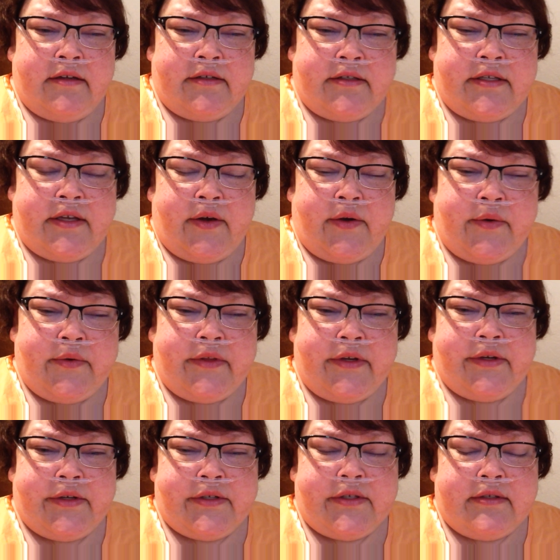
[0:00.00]
So
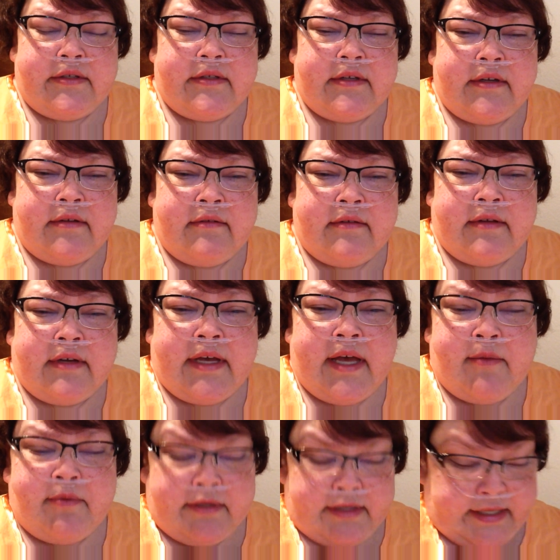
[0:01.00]
there's a
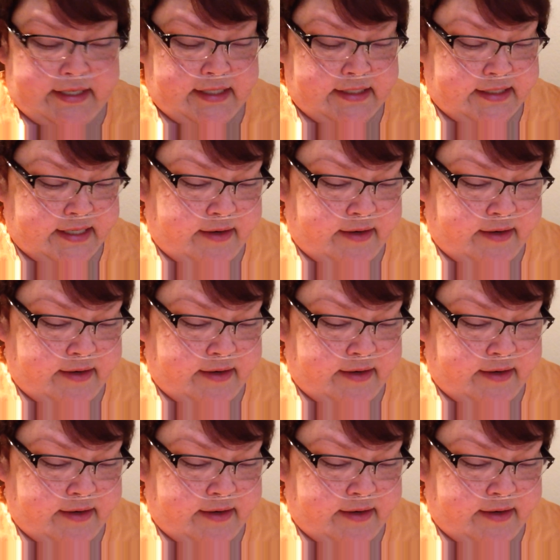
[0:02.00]
couple of things